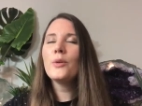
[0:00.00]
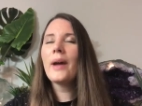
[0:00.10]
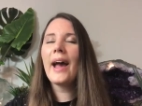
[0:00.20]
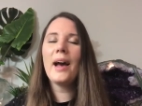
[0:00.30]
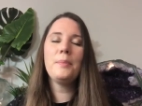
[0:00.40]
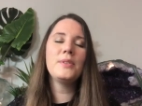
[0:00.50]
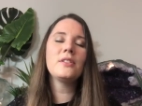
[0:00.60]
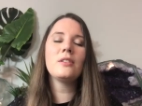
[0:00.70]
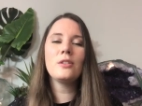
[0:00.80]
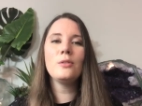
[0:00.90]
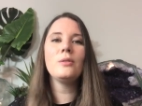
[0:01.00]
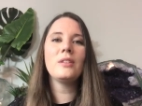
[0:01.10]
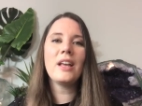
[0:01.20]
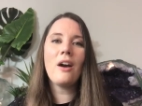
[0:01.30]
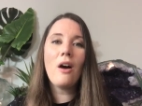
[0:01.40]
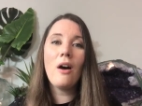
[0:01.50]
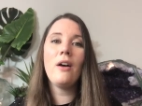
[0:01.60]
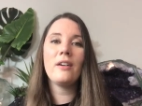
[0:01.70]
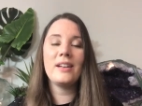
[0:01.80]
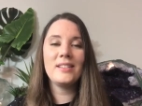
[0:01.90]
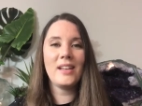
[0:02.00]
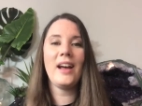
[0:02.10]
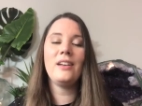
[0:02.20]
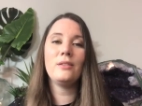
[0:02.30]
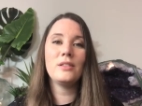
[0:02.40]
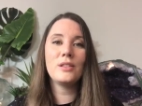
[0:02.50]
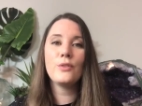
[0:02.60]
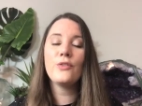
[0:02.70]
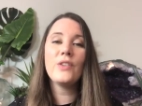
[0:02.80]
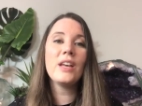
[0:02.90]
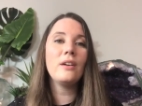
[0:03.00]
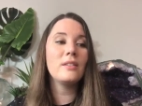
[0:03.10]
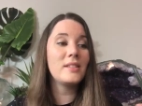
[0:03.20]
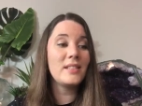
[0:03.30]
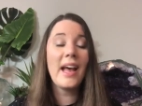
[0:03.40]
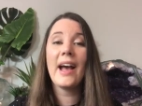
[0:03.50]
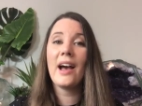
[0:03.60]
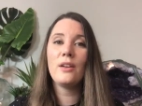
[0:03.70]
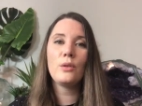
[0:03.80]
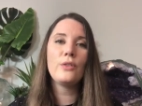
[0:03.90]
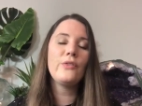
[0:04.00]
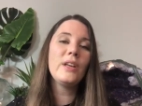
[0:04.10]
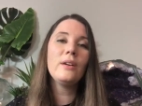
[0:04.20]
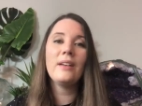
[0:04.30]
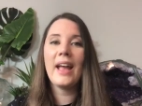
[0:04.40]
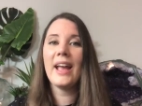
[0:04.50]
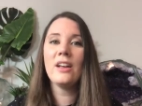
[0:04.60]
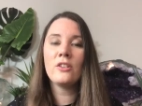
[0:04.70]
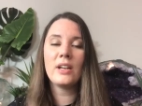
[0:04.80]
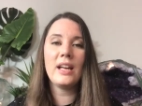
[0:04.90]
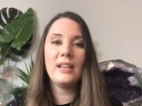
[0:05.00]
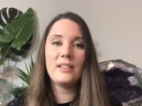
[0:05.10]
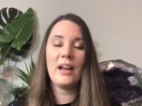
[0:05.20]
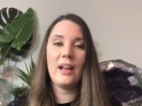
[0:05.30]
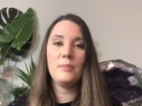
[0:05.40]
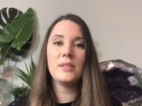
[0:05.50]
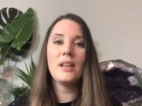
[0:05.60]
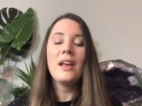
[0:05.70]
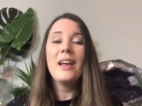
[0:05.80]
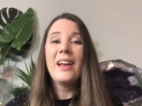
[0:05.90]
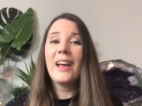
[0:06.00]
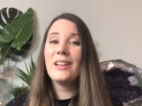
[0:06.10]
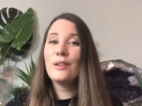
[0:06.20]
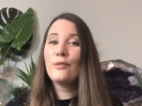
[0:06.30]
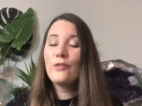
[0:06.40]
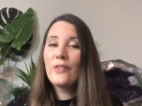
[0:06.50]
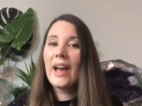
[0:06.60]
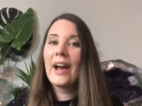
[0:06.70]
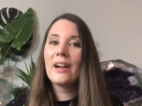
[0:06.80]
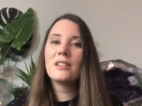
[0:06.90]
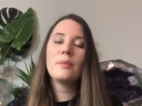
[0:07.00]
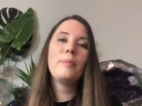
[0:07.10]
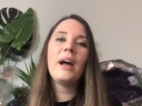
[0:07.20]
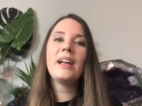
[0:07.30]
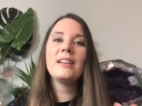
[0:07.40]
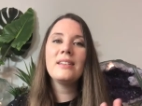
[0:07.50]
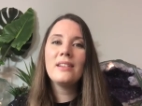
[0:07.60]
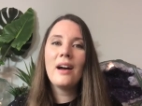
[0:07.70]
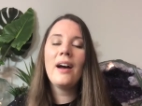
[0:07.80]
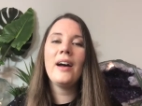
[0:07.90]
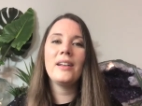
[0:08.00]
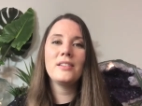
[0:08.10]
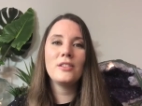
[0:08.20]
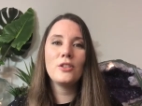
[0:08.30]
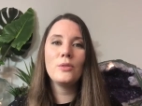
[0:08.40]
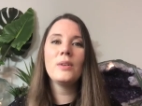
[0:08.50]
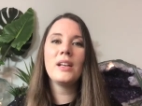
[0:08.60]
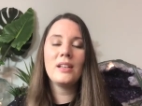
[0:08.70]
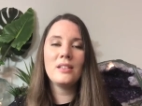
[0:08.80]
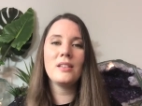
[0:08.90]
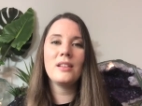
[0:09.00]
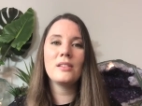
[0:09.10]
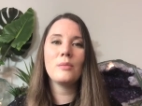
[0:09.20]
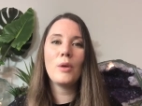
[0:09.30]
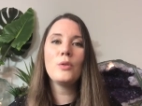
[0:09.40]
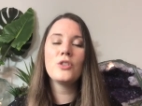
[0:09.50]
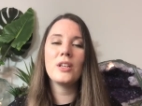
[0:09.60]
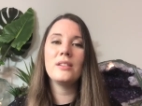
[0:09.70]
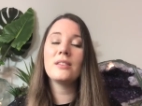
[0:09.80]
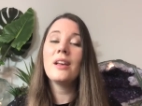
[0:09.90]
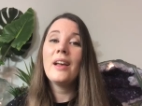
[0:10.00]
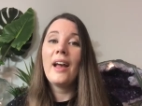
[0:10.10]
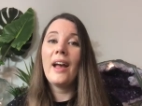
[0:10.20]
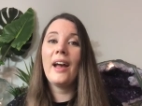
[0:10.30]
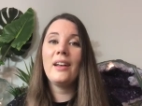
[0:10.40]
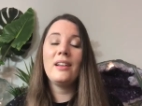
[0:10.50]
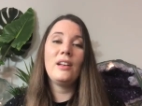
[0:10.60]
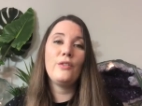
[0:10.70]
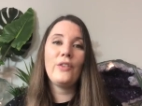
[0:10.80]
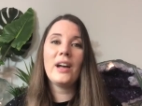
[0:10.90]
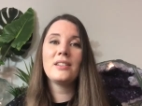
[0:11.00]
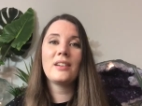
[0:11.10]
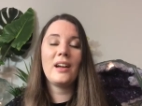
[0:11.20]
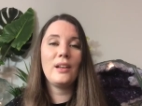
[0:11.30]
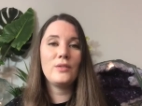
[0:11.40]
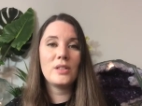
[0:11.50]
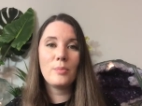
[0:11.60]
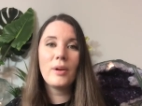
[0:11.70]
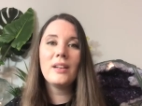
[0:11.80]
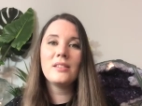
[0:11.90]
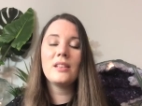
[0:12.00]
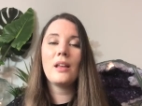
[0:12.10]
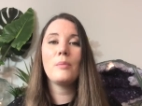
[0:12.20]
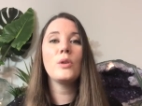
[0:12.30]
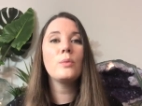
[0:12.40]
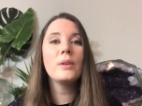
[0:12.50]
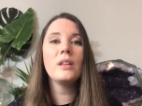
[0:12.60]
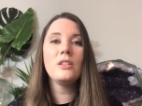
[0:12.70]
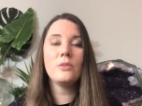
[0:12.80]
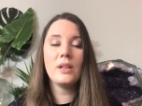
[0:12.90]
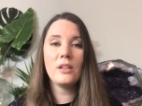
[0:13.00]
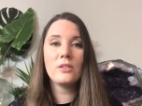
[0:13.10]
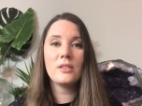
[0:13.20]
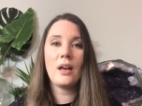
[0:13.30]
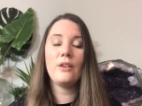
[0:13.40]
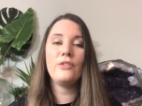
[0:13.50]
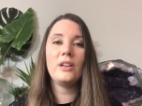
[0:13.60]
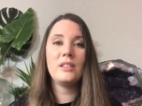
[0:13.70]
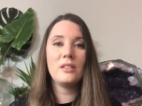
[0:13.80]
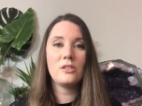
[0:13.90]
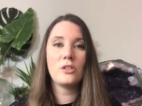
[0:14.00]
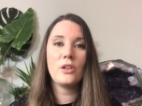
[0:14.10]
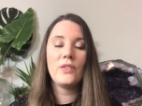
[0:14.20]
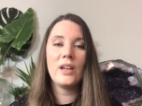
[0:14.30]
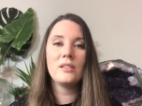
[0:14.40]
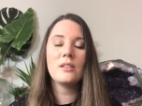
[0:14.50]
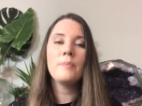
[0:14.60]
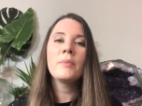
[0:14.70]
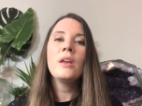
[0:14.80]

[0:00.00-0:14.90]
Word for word: You absolutely are entitled to feel sad or feel angry at times. And in fact, by not tuning into these emotions and in effect kind of suppressing them, you're really doing yourself a disservice.